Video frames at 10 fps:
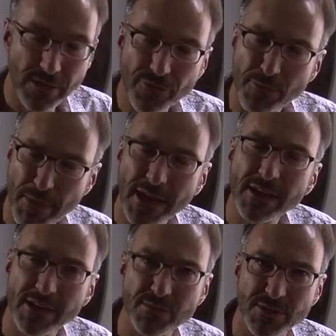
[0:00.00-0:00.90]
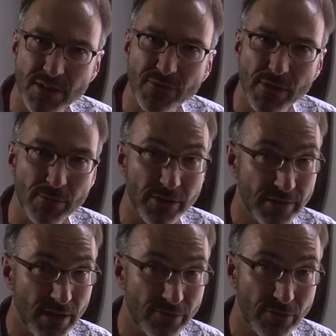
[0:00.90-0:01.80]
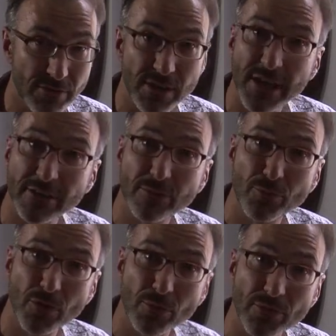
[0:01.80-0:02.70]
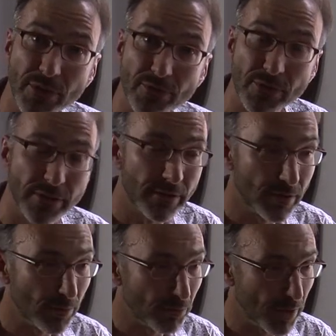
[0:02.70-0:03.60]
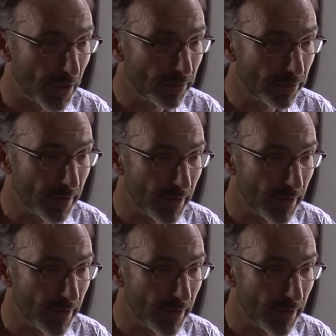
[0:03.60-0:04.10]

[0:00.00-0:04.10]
different mechanisms that females have to select sperm of different males,